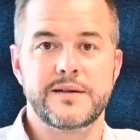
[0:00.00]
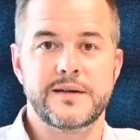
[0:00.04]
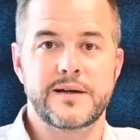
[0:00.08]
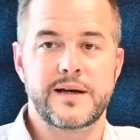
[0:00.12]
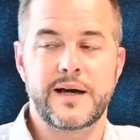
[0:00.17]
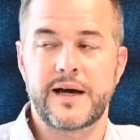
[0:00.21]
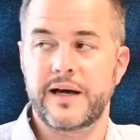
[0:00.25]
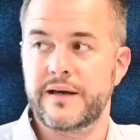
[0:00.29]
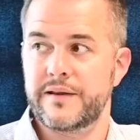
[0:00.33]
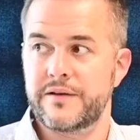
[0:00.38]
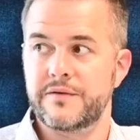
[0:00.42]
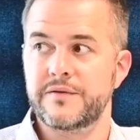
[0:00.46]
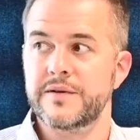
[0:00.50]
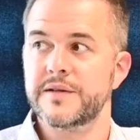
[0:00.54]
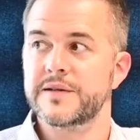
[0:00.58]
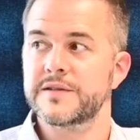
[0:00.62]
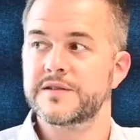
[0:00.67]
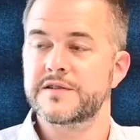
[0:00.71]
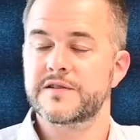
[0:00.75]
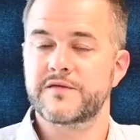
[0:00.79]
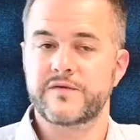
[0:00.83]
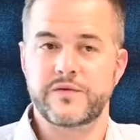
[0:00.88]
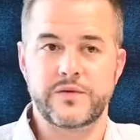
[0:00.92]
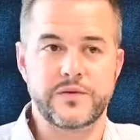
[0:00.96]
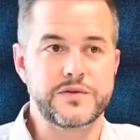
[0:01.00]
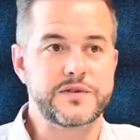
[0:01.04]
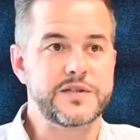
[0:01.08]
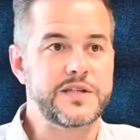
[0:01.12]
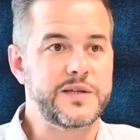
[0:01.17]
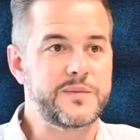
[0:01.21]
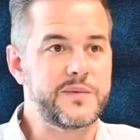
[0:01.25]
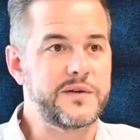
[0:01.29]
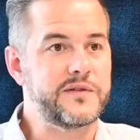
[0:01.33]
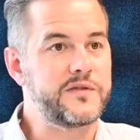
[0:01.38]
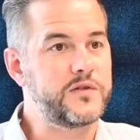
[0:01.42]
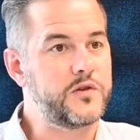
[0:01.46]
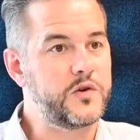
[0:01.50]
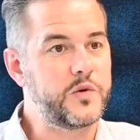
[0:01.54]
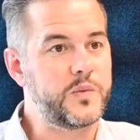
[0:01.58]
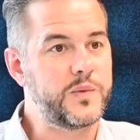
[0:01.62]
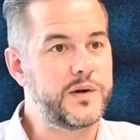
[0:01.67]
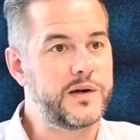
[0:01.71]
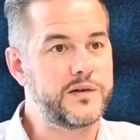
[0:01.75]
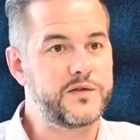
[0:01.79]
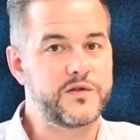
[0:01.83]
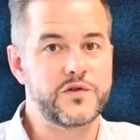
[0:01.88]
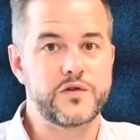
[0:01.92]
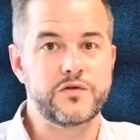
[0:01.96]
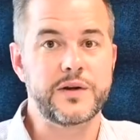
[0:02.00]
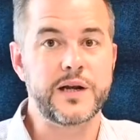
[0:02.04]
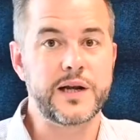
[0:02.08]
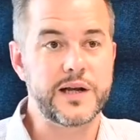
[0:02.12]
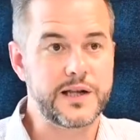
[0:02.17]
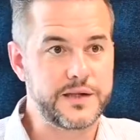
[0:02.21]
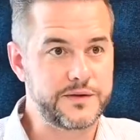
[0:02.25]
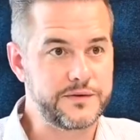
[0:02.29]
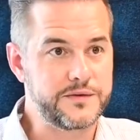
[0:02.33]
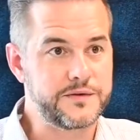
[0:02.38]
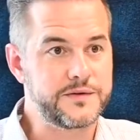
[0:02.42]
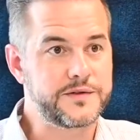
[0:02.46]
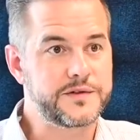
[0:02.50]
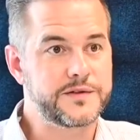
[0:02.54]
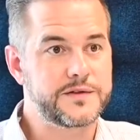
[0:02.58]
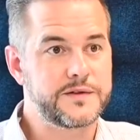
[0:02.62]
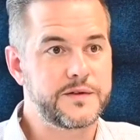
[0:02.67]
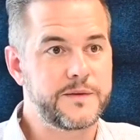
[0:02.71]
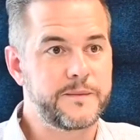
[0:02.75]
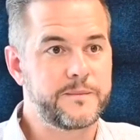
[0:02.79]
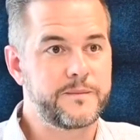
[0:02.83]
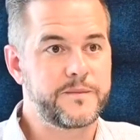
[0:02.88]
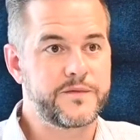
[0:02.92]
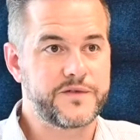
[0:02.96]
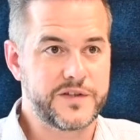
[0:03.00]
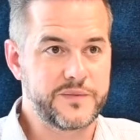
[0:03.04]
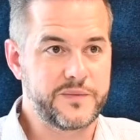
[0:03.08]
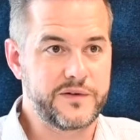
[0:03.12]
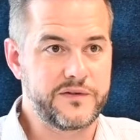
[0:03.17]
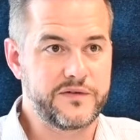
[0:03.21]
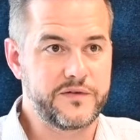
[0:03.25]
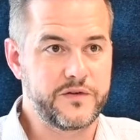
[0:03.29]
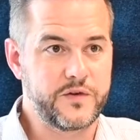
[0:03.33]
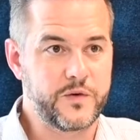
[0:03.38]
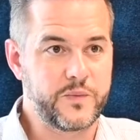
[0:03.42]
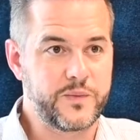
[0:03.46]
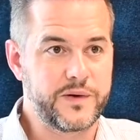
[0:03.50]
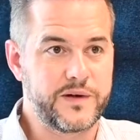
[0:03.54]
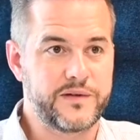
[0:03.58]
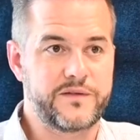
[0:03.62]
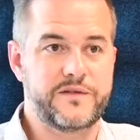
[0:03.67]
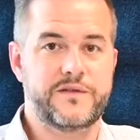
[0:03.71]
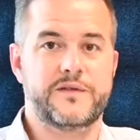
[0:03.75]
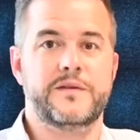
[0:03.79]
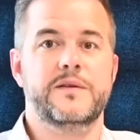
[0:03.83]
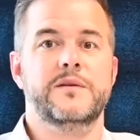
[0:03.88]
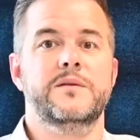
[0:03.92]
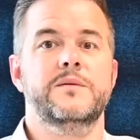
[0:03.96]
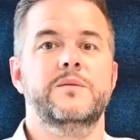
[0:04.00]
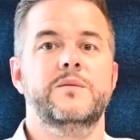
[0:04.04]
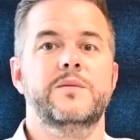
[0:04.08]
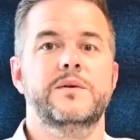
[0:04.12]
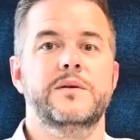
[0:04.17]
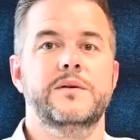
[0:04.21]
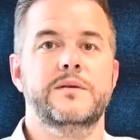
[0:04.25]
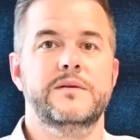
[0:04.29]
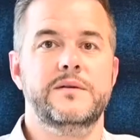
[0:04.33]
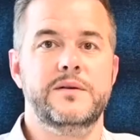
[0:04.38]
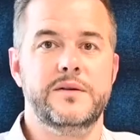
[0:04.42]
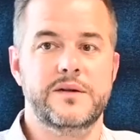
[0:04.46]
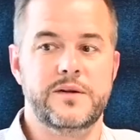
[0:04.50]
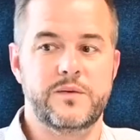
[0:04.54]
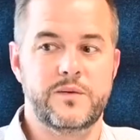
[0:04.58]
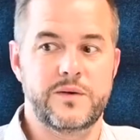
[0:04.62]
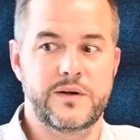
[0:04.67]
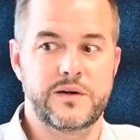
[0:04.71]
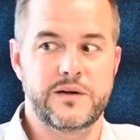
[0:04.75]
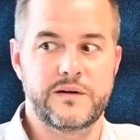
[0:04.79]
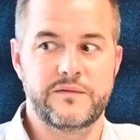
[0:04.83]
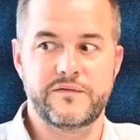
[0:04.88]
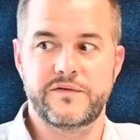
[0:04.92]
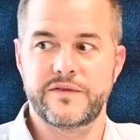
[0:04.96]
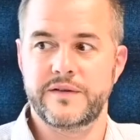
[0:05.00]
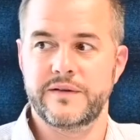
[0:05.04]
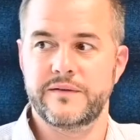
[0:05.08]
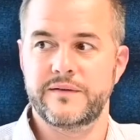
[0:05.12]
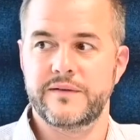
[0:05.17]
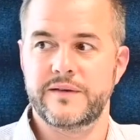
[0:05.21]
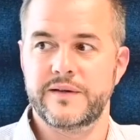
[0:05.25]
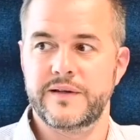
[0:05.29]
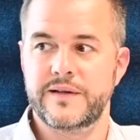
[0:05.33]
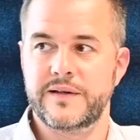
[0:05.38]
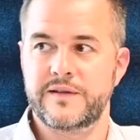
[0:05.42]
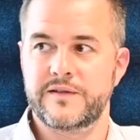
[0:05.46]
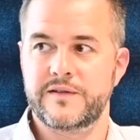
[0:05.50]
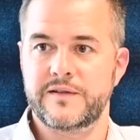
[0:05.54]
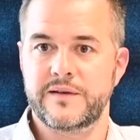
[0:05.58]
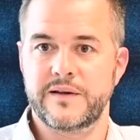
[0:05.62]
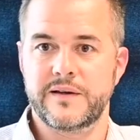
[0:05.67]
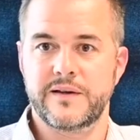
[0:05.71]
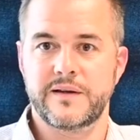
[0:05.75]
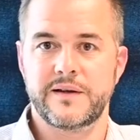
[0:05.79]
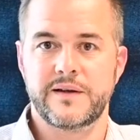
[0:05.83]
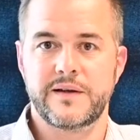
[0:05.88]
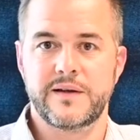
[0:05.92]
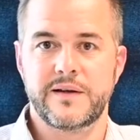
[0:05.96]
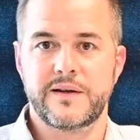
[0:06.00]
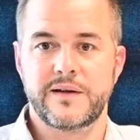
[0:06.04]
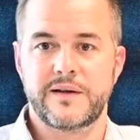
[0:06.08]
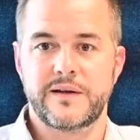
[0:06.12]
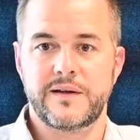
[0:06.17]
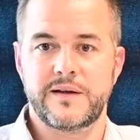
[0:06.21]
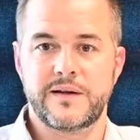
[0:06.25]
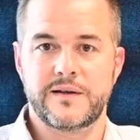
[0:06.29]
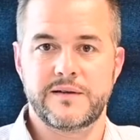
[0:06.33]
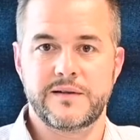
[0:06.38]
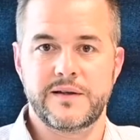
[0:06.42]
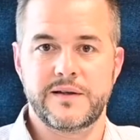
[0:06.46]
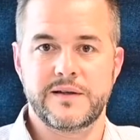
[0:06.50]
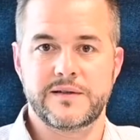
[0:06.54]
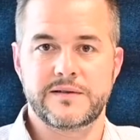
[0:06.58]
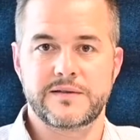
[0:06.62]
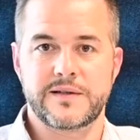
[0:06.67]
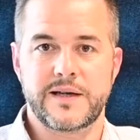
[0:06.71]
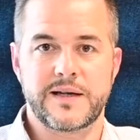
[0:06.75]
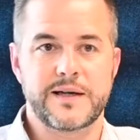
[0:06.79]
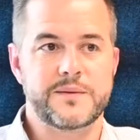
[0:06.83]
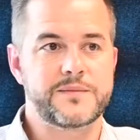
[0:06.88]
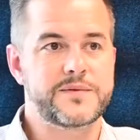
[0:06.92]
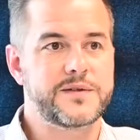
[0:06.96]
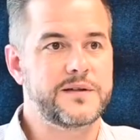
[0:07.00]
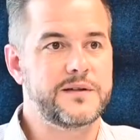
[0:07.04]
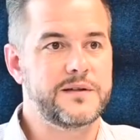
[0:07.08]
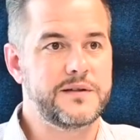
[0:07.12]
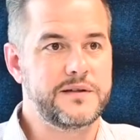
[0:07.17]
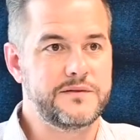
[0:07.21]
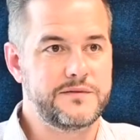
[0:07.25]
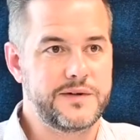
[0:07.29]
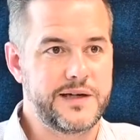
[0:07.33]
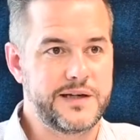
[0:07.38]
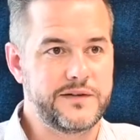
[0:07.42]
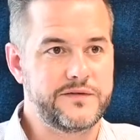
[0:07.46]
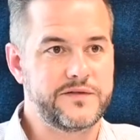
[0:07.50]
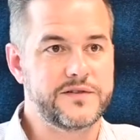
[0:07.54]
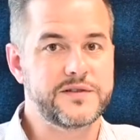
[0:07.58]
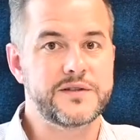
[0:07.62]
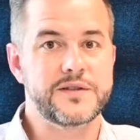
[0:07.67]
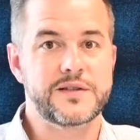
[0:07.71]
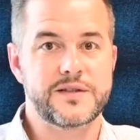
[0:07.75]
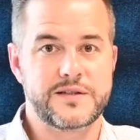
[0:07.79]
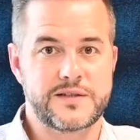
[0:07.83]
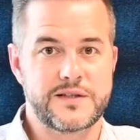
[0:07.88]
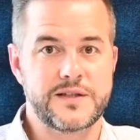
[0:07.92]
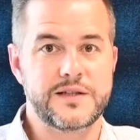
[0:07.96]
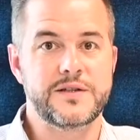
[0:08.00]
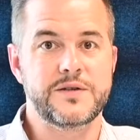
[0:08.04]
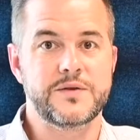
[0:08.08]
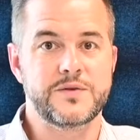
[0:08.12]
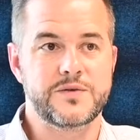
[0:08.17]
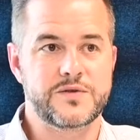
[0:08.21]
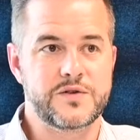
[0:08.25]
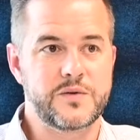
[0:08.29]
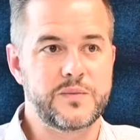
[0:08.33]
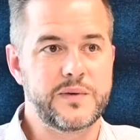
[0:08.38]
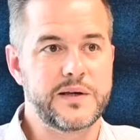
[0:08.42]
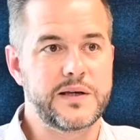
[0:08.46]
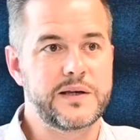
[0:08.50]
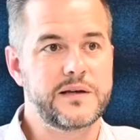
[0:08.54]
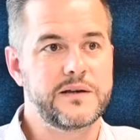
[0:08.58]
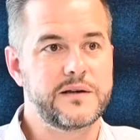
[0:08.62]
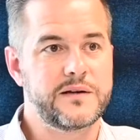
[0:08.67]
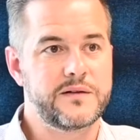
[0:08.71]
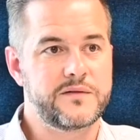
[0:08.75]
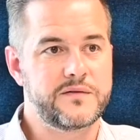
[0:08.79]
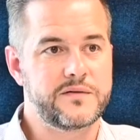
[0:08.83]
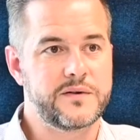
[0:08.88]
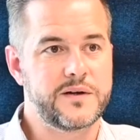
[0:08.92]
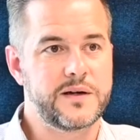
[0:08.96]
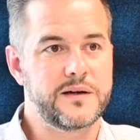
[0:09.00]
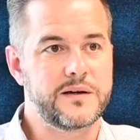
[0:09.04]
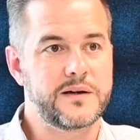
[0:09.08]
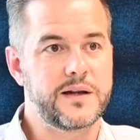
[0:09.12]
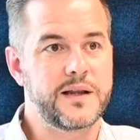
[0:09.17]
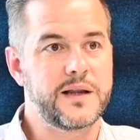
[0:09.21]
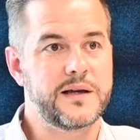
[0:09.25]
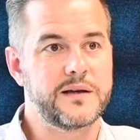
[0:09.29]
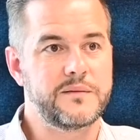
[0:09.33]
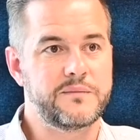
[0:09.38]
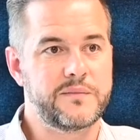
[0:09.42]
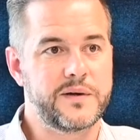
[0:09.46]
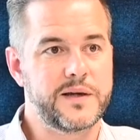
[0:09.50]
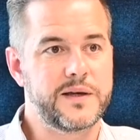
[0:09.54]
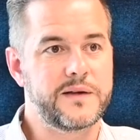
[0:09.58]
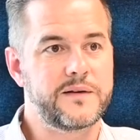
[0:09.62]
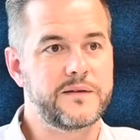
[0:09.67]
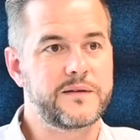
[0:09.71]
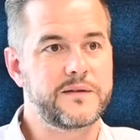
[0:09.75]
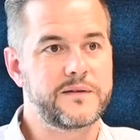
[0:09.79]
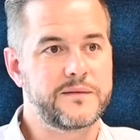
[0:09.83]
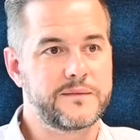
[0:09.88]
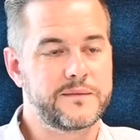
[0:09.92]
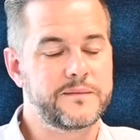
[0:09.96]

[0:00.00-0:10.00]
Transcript: either is for TP4 pods or includes TP4 pods. So we're confident that it's absolutely relevant and continues to be for our client base.